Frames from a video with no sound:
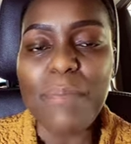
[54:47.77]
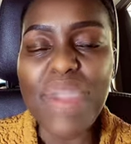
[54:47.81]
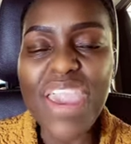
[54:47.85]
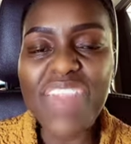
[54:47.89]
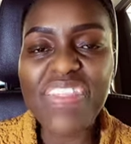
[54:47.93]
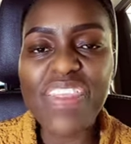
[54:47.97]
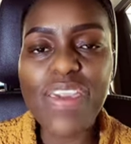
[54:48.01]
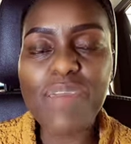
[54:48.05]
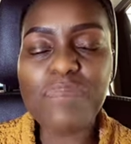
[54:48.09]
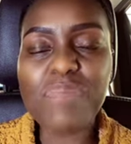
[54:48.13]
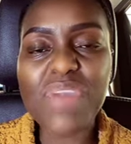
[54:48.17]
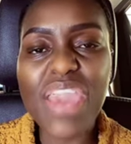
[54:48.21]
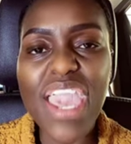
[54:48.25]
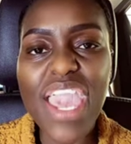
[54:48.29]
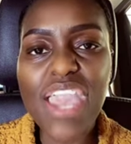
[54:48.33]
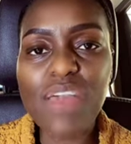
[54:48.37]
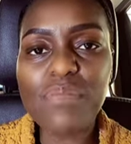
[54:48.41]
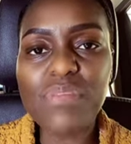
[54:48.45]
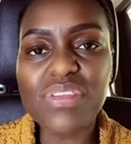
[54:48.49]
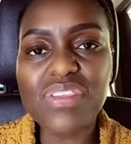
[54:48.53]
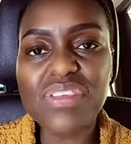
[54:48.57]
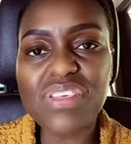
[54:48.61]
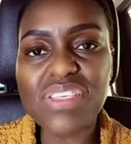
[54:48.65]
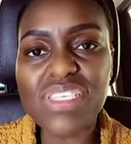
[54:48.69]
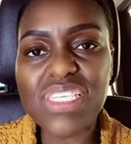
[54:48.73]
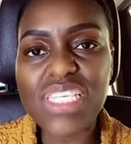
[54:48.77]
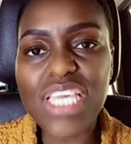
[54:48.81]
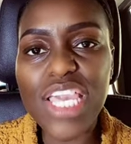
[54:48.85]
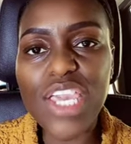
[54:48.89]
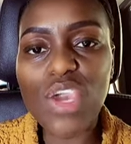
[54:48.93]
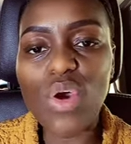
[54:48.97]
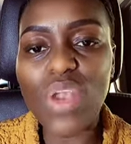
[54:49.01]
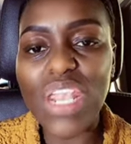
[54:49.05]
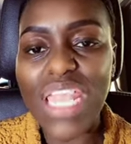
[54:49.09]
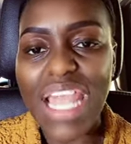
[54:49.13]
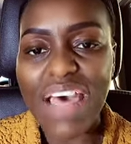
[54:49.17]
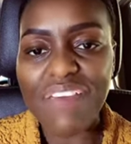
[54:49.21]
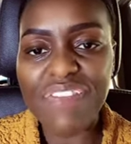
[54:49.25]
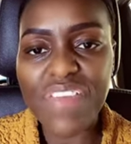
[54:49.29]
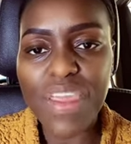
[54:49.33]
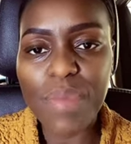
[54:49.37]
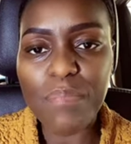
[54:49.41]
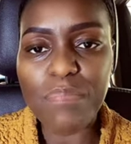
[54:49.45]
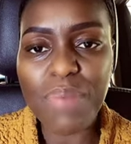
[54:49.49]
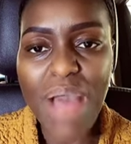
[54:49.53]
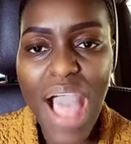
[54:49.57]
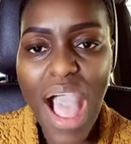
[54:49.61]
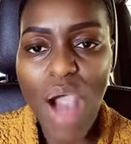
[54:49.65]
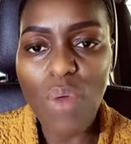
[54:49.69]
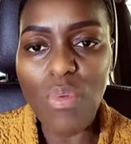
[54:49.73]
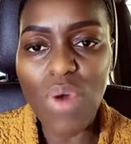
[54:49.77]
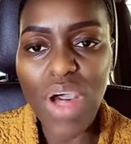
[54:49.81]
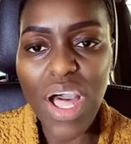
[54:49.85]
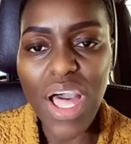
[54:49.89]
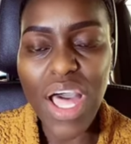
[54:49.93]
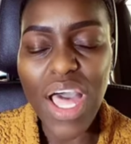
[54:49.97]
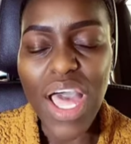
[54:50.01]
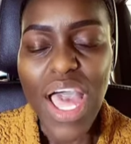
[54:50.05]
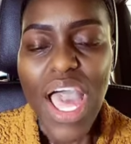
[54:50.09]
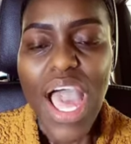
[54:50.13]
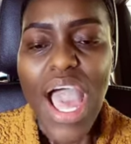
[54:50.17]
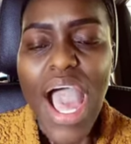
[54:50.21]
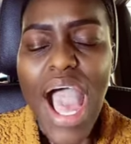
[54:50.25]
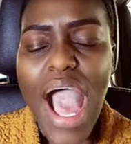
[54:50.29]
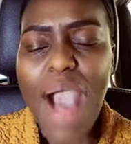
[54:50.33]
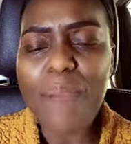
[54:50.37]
May they be able to see your loving power.